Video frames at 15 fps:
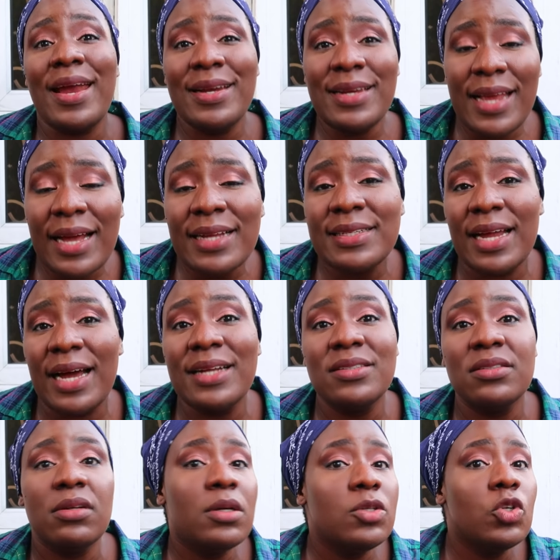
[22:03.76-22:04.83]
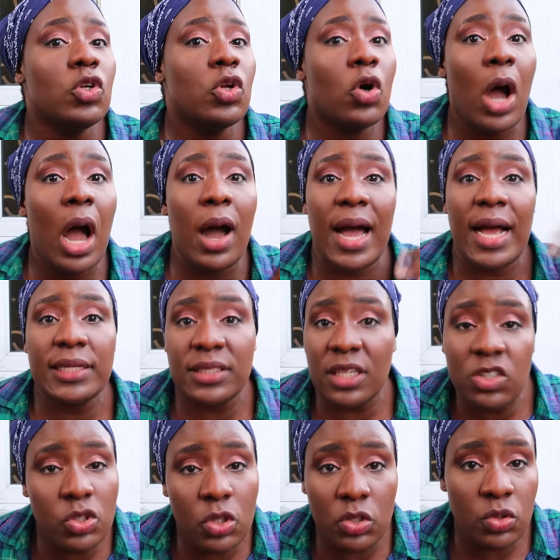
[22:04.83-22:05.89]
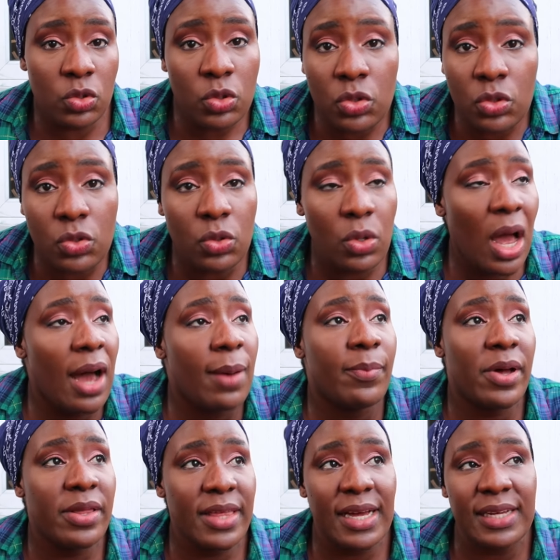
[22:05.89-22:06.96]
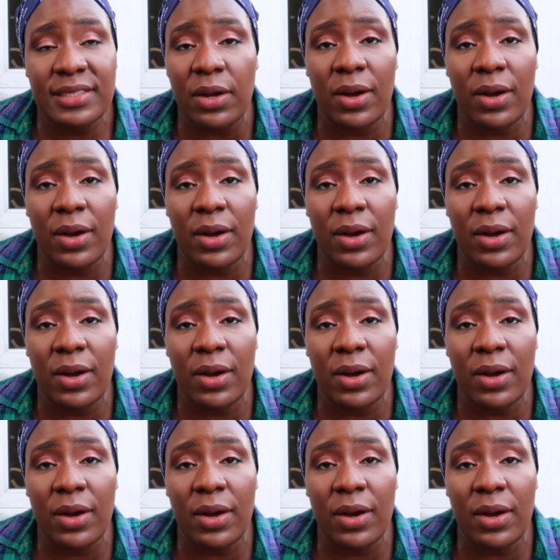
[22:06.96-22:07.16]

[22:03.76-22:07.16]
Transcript: earlier than, you know, our ancestors used to, our mothers,